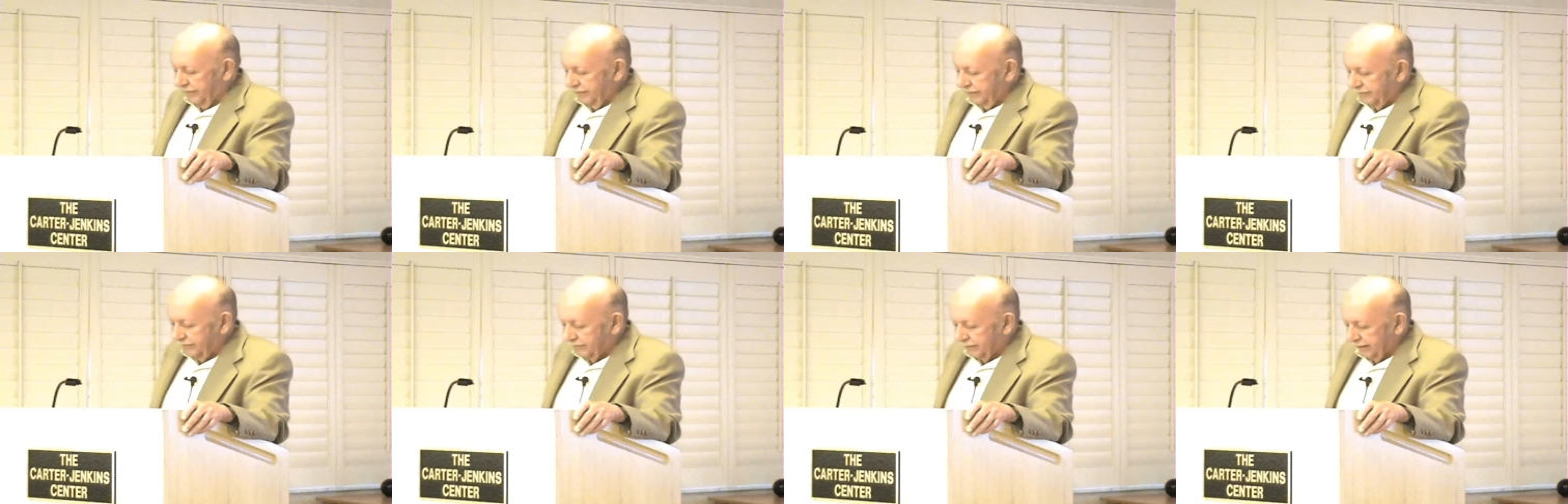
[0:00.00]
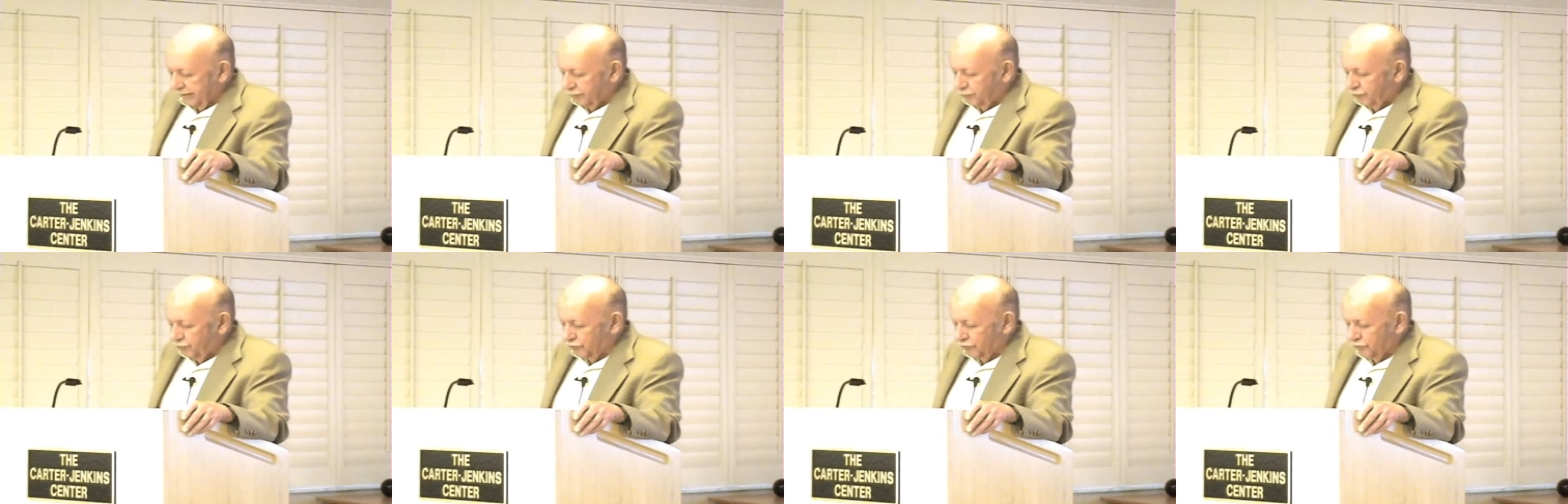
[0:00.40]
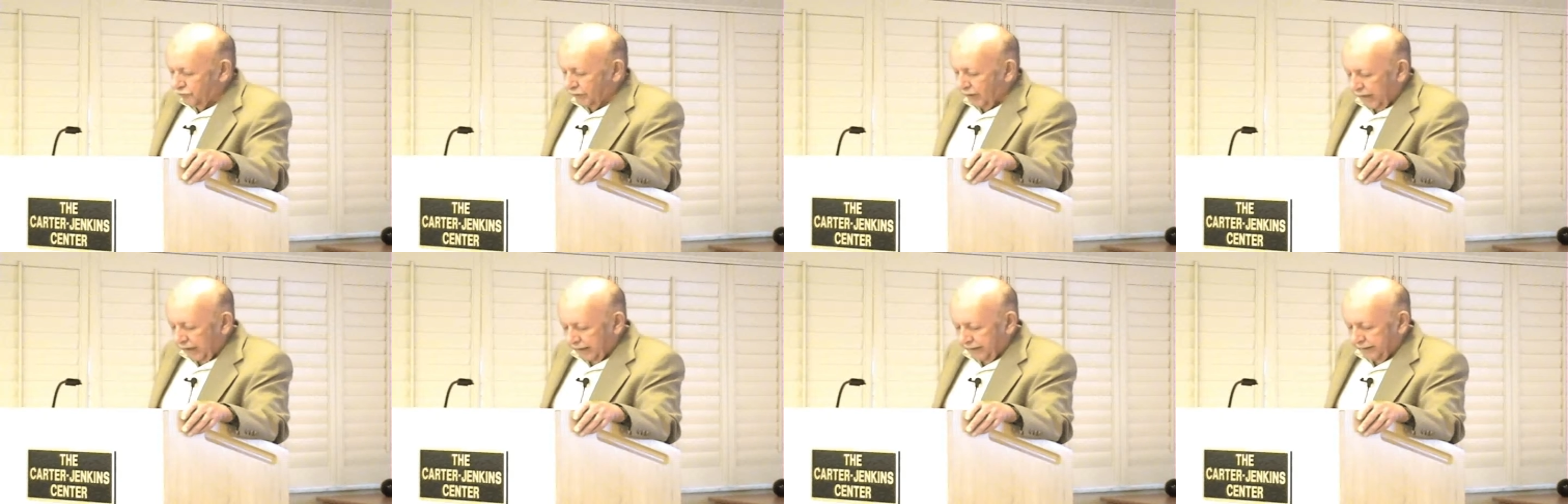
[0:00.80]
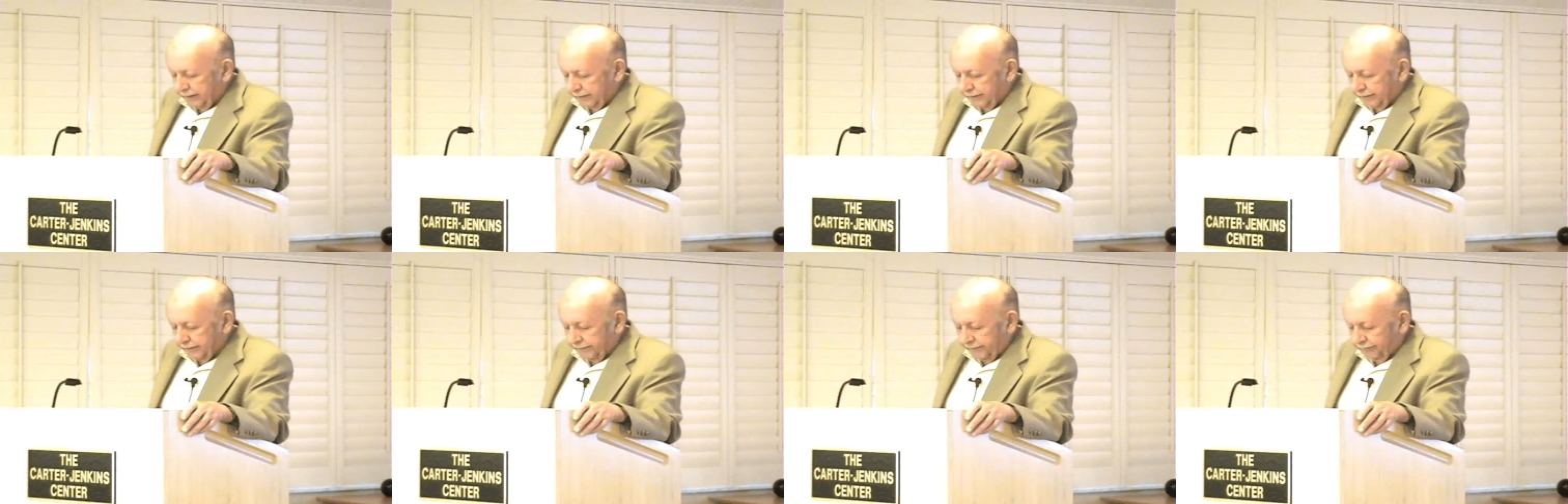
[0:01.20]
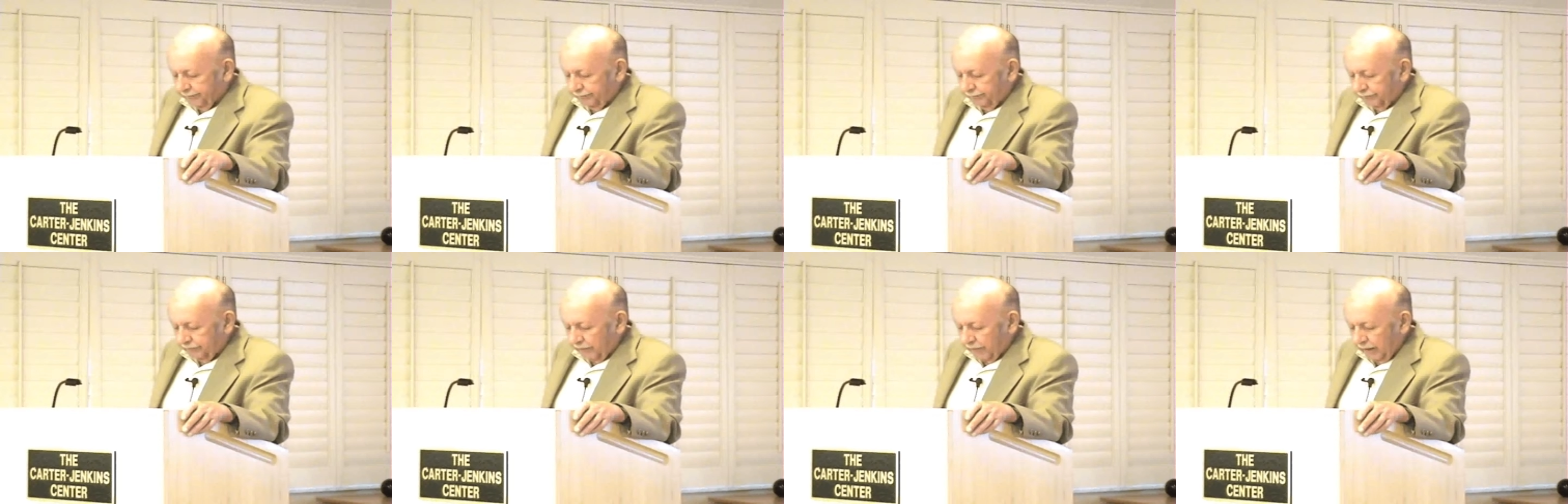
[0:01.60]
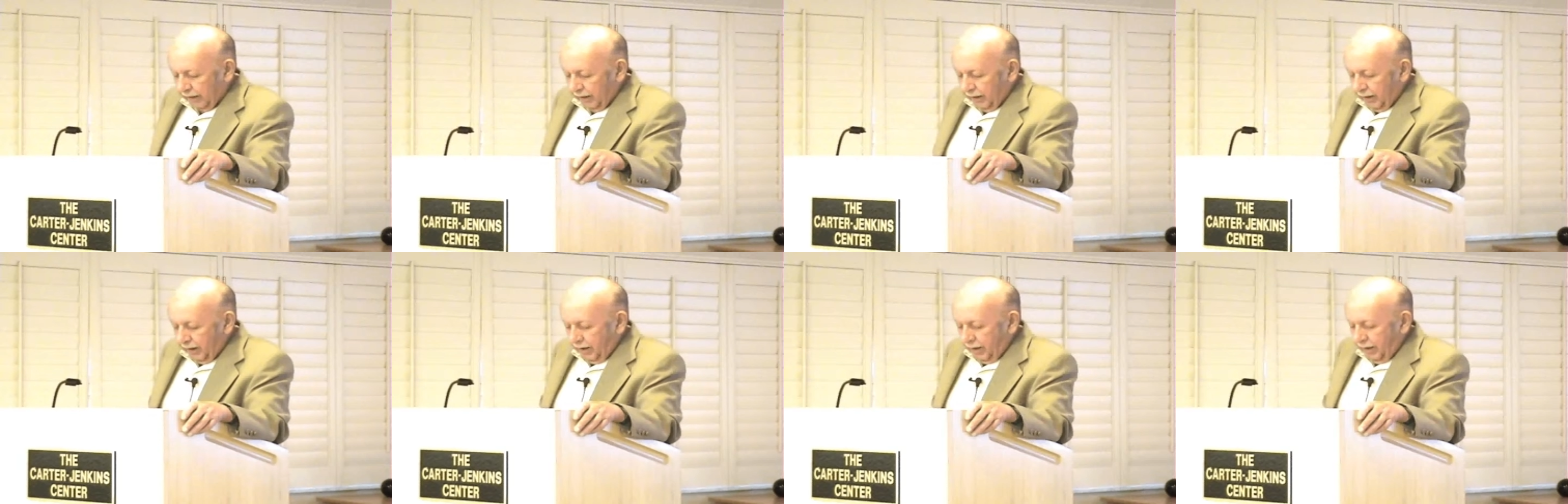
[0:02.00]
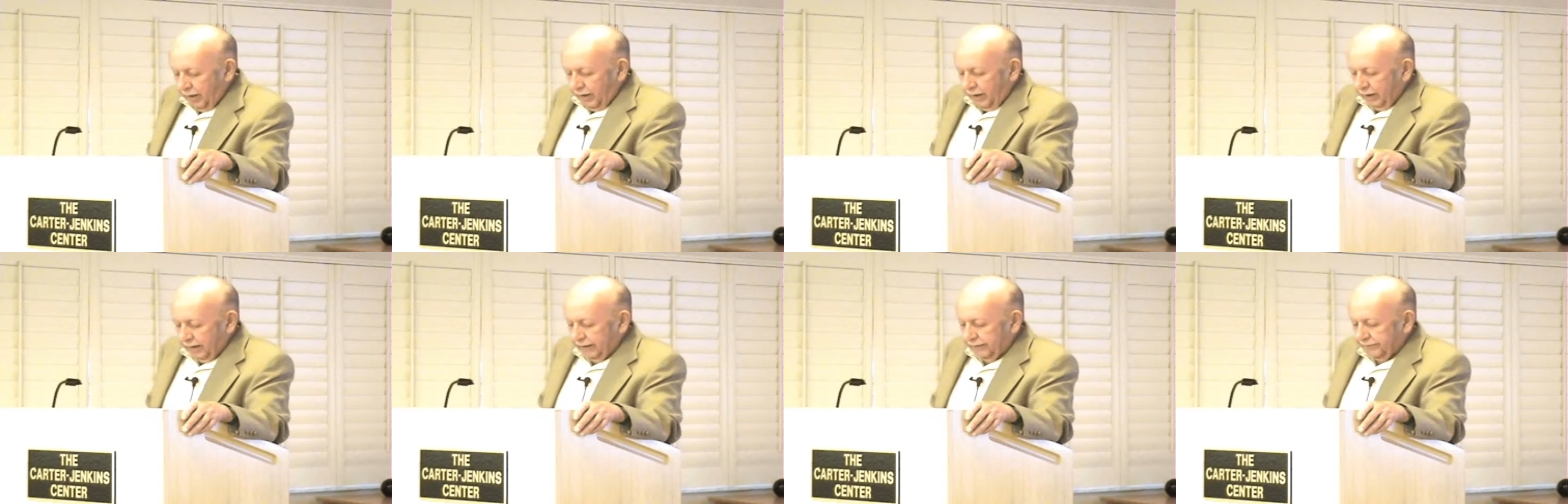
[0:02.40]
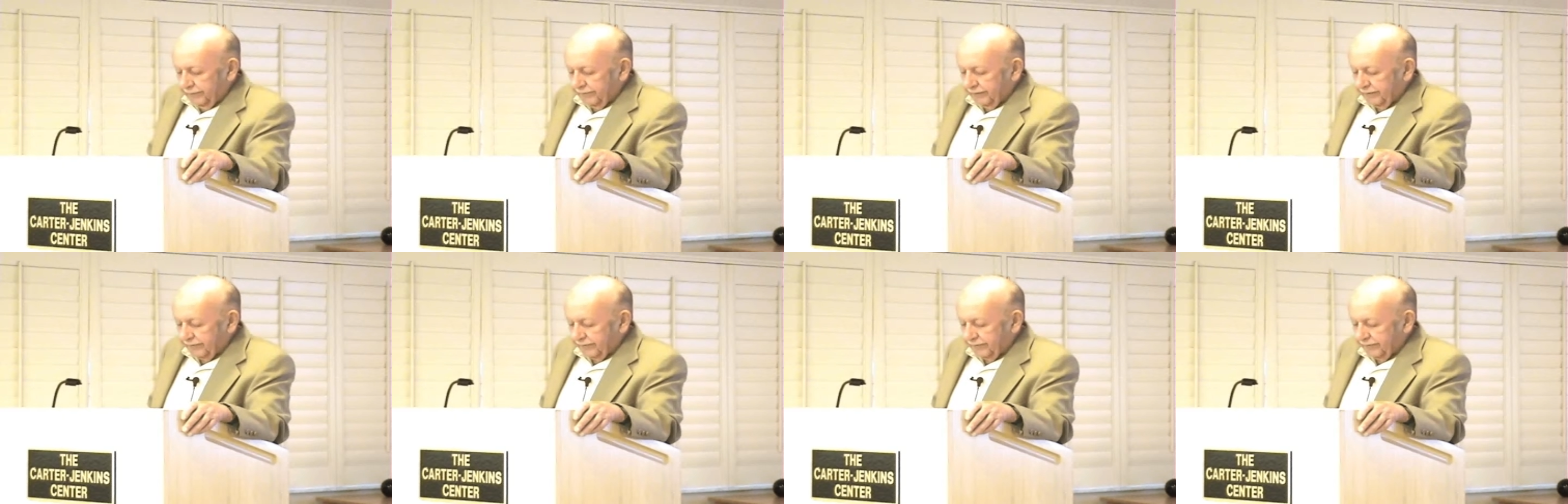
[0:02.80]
intentionality in